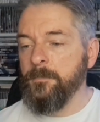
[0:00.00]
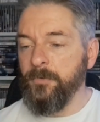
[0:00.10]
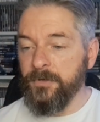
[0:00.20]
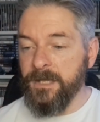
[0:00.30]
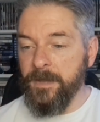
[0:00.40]

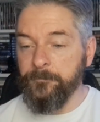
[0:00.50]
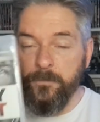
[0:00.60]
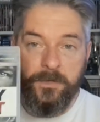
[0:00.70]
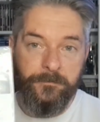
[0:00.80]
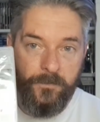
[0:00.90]
But yeah,
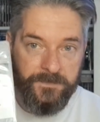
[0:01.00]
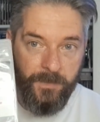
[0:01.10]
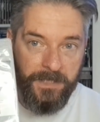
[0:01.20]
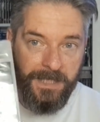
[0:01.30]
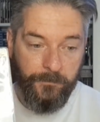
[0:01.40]
looking forward to
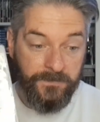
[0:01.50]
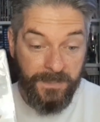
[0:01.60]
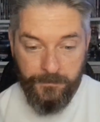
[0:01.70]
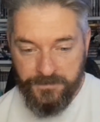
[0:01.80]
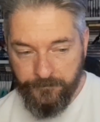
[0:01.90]
playing that one. So
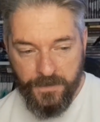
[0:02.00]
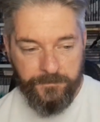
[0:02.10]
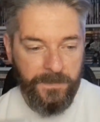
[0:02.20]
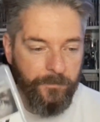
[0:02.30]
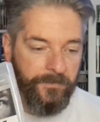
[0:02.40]
that was the first
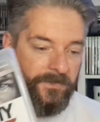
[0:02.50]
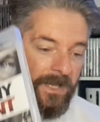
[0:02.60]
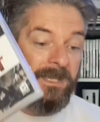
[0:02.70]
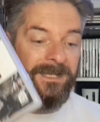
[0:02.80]
pickup of the day,